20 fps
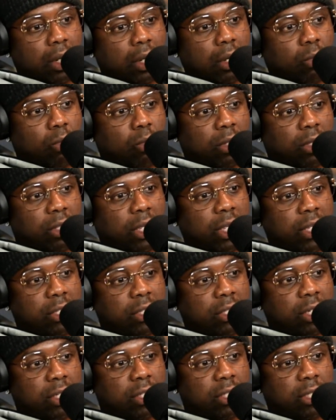When things
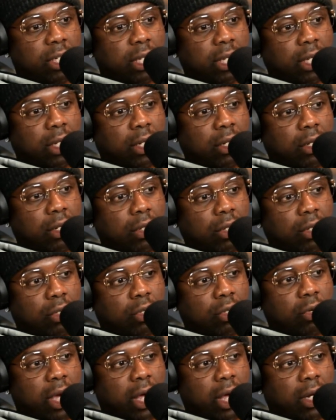get sticky, you
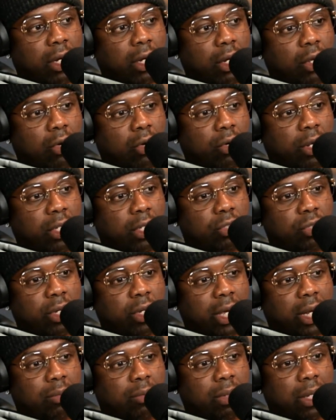got to know that you got
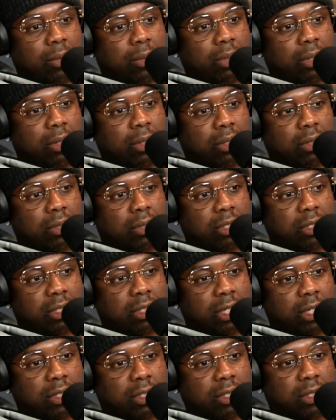to be able to just
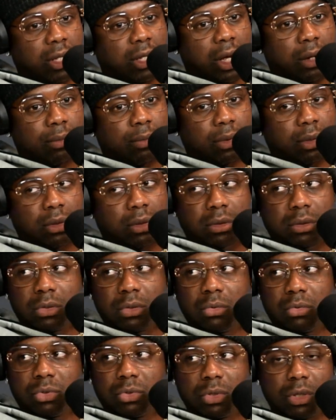get a stop and do
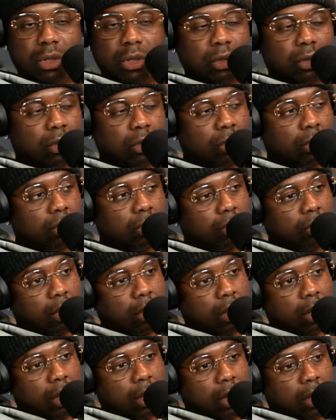what you need to do.
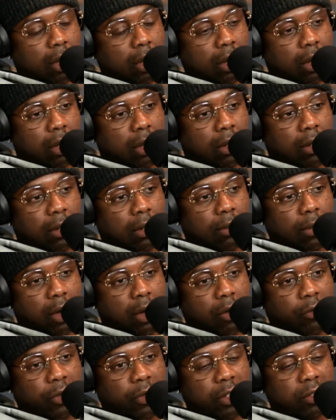
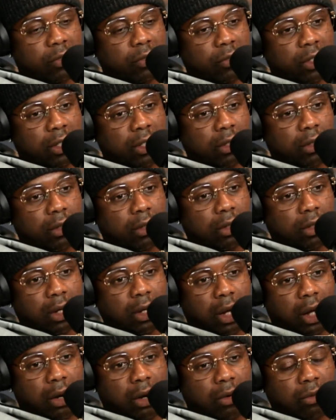Offensively,
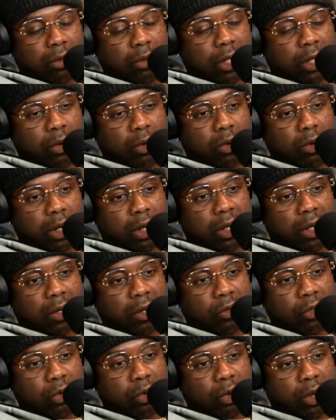I don't care what level
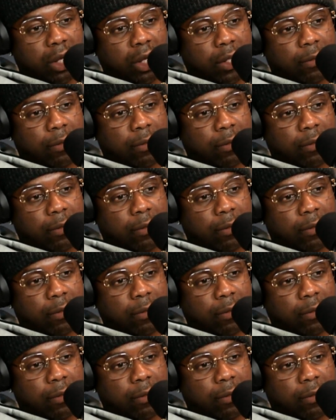you at.